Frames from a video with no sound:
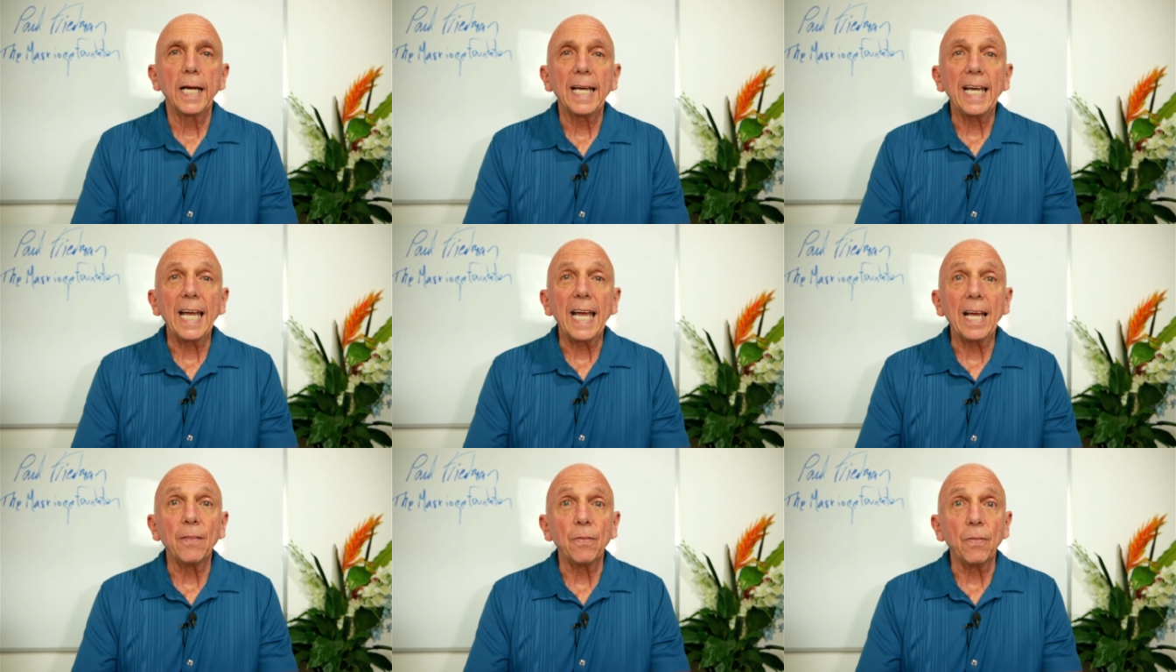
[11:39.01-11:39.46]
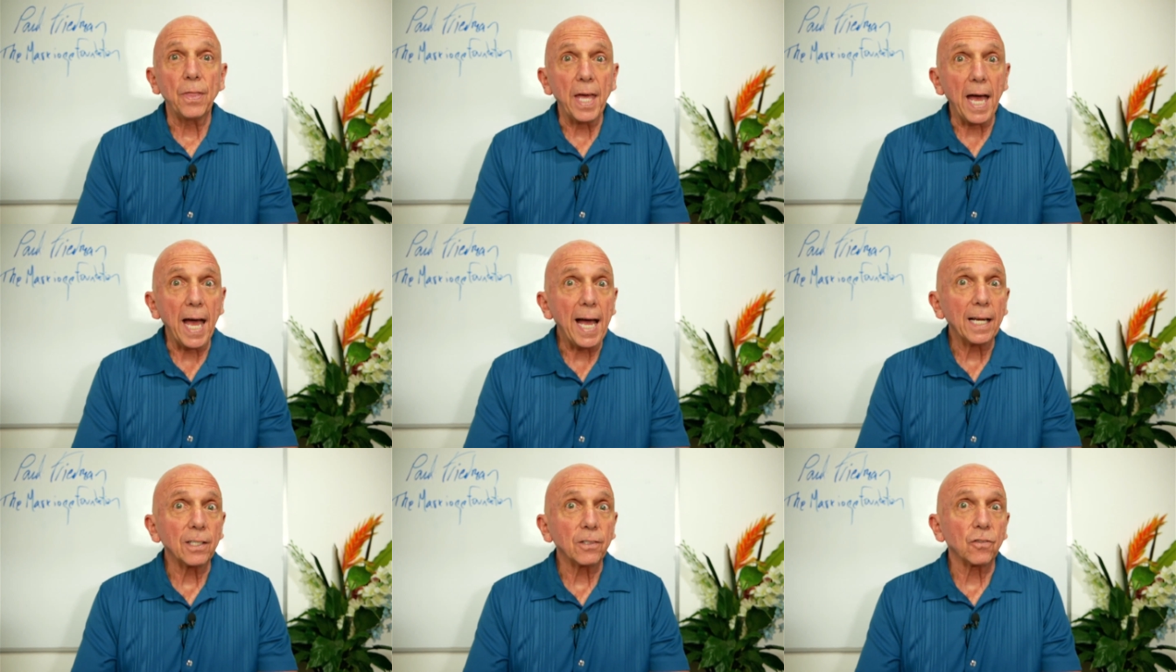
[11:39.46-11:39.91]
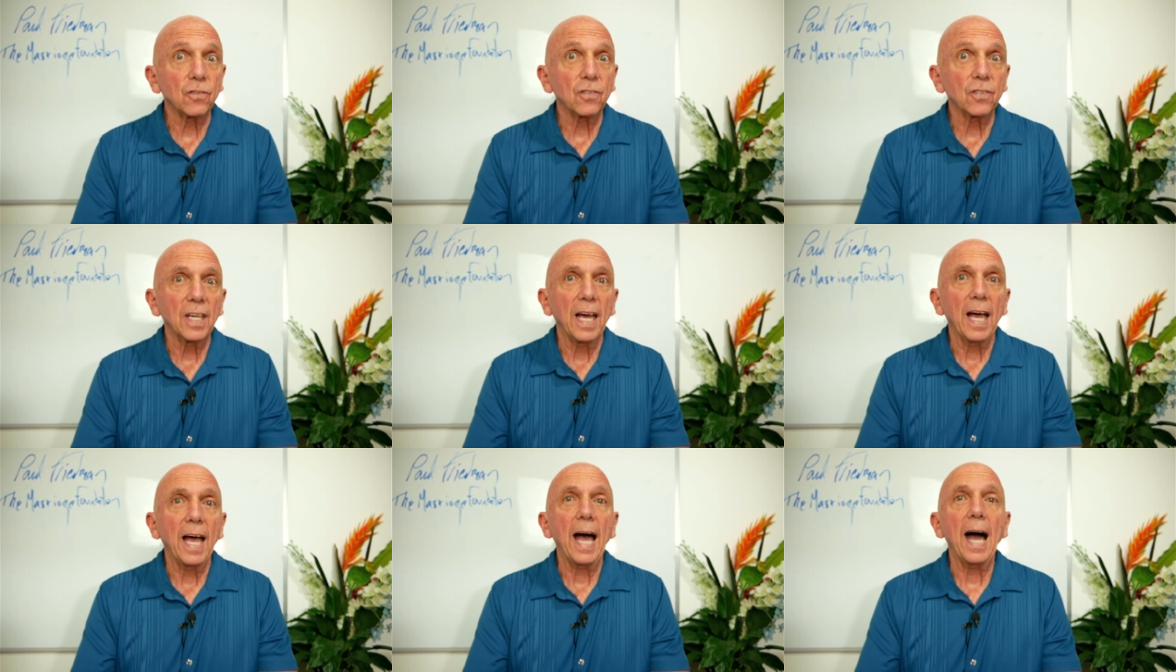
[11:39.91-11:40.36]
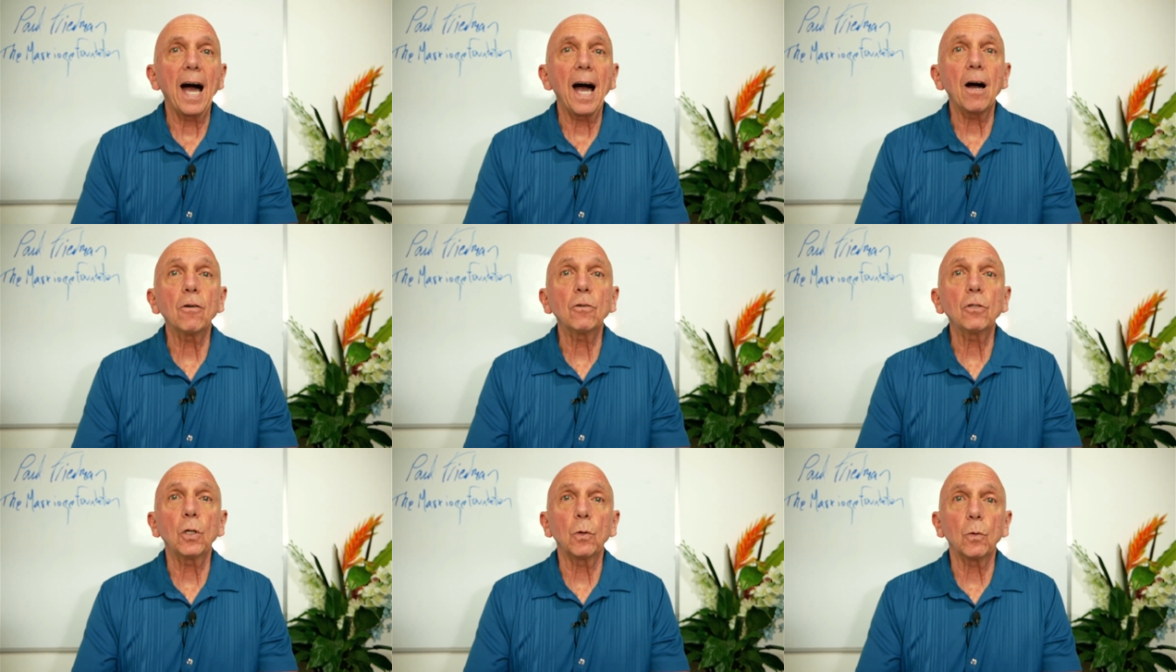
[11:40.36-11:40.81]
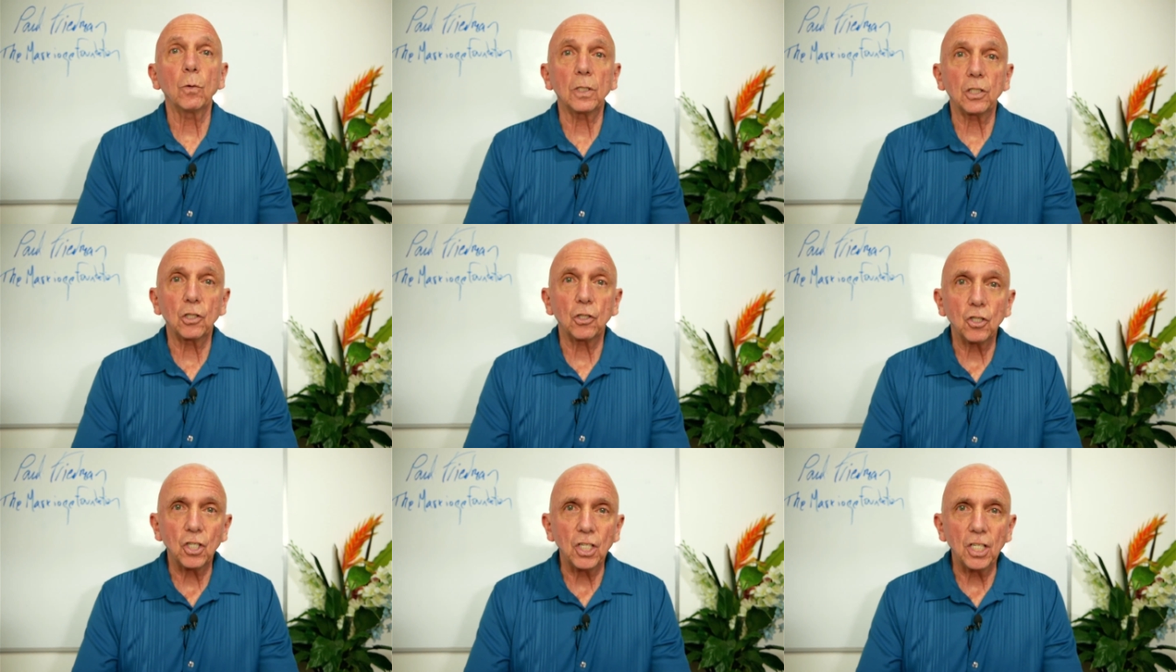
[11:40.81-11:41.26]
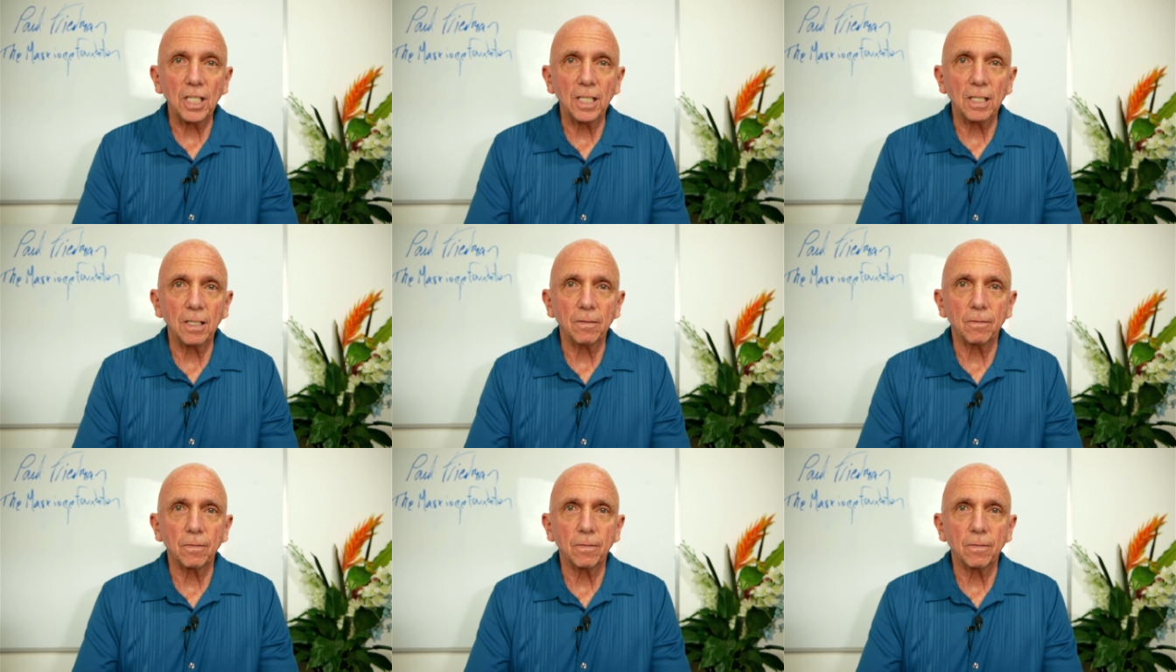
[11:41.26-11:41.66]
And that's how you achieve